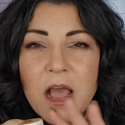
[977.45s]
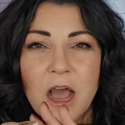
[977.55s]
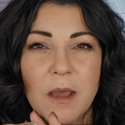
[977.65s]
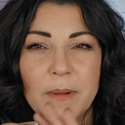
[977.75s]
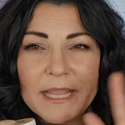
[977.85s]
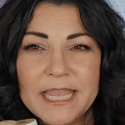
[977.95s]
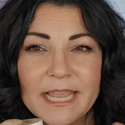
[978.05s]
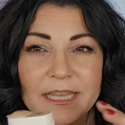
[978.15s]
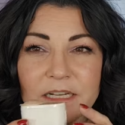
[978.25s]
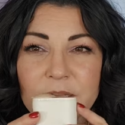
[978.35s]
I
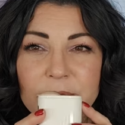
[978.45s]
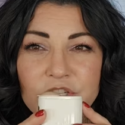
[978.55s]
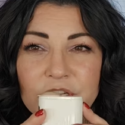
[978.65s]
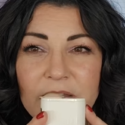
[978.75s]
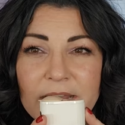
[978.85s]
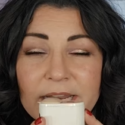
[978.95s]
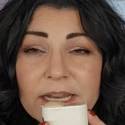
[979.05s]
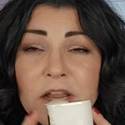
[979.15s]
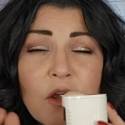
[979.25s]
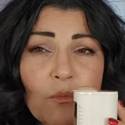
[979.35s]
can't get a commission on
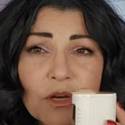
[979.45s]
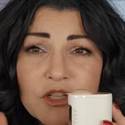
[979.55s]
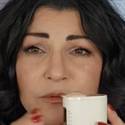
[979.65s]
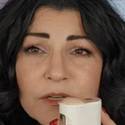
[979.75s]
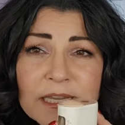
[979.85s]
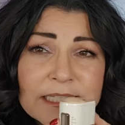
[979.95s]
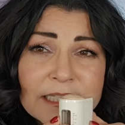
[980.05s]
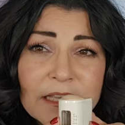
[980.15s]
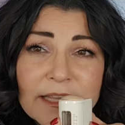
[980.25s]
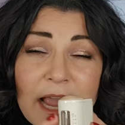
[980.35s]
it, which is
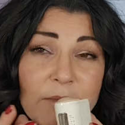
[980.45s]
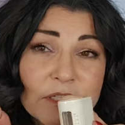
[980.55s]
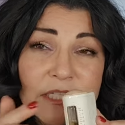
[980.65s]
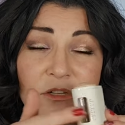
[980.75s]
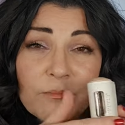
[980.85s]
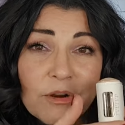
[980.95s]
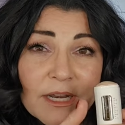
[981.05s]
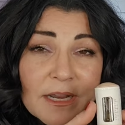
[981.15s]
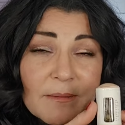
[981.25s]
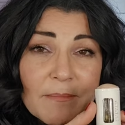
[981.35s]
silly. I would still put
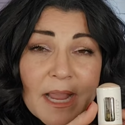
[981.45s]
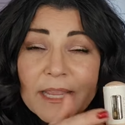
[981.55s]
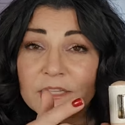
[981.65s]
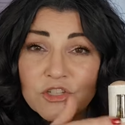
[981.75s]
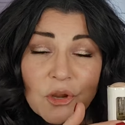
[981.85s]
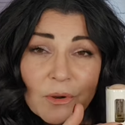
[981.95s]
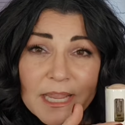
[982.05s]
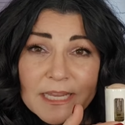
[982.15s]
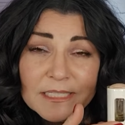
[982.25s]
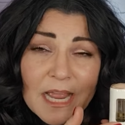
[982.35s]
it in my showcase.